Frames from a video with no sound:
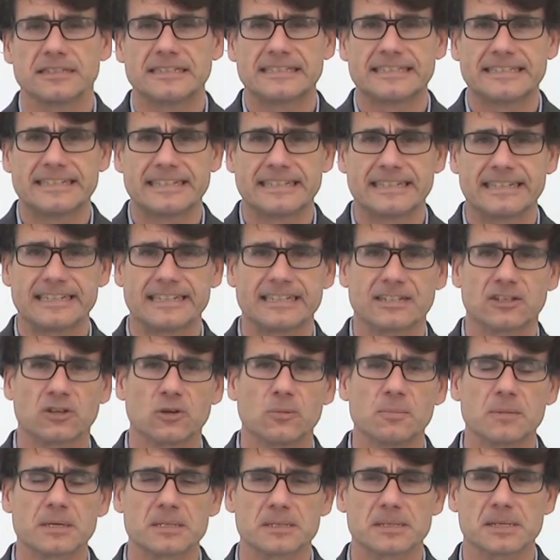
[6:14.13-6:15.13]
the
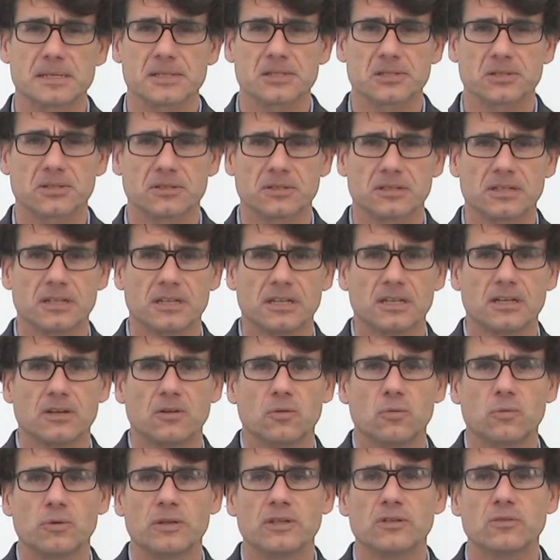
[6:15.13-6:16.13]
conversation.
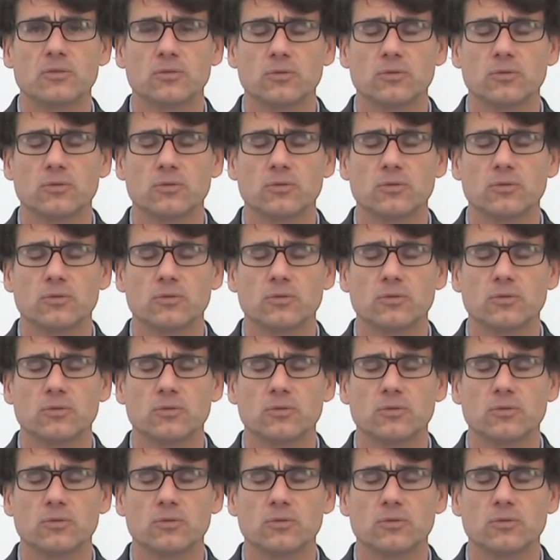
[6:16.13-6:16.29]
We